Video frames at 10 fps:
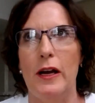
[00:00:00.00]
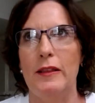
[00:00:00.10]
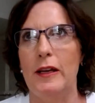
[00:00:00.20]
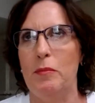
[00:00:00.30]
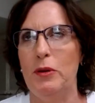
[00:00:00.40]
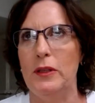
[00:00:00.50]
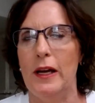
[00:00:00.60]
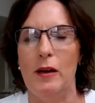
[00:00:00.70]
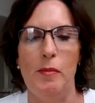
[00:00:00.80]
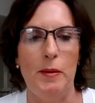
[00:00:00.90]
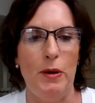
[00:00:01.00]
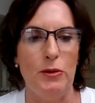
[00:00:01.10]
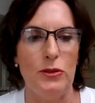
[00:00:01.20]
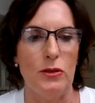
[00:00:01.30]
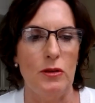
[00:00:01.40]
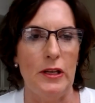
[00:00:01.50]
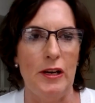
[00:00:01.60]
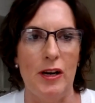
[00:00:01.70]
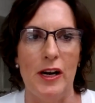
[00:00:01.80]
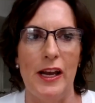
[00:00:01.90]
I think I put that on my post
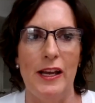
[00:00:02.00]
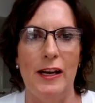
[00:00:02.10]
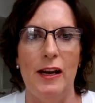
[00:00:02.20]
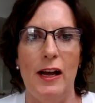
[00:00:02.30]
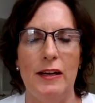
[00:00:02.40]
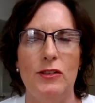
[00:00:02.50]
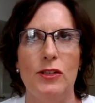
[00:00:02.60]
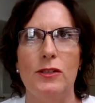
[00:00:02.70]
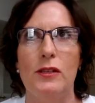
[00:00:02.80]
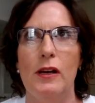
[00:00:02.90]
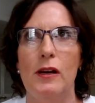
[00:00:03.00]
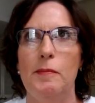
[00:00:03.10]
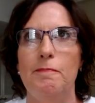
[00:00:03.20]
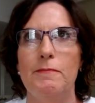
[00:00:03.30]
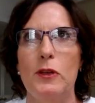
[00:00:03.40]
earlier, and I just um,